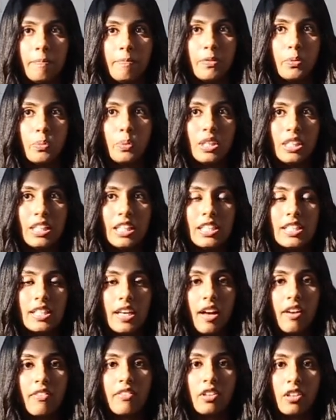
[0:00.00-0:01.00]
We need to
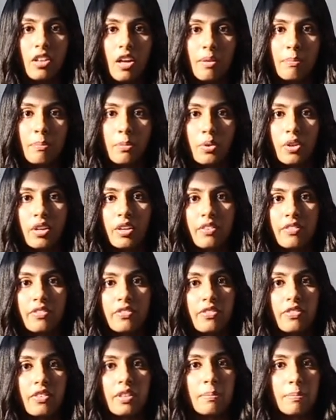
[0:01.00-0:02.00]
have a lot more
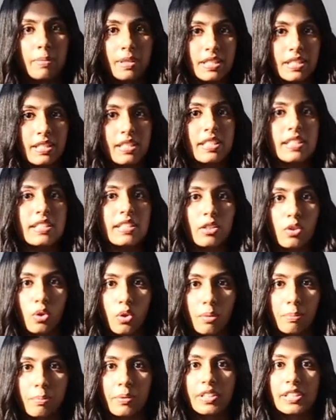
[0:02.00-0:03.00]
of the business and
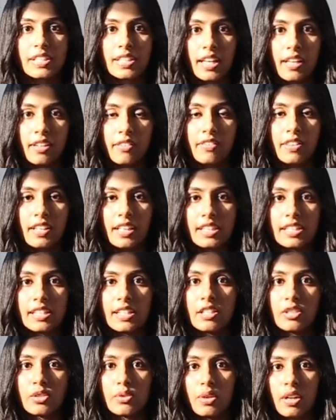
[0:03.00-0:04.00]
corporate side of things
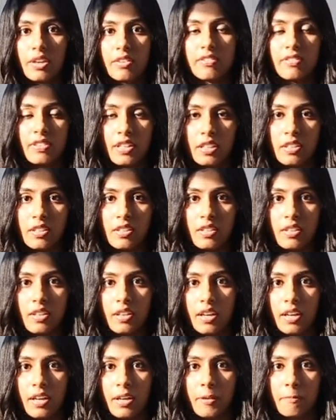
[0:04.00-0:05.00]
into our Fin
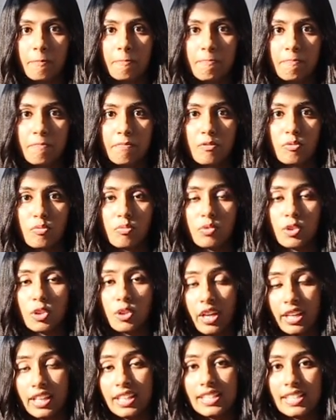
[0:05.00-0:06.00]

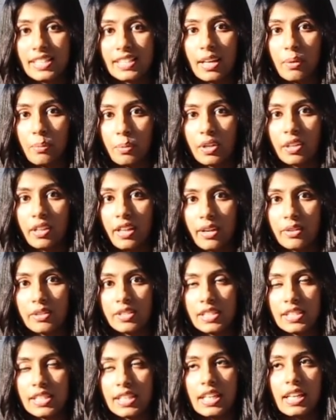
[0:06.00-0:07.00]
credits that we're allowed
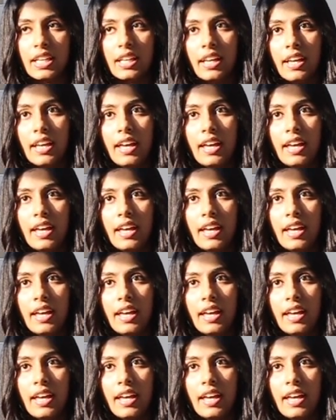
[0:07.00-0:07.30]
to take.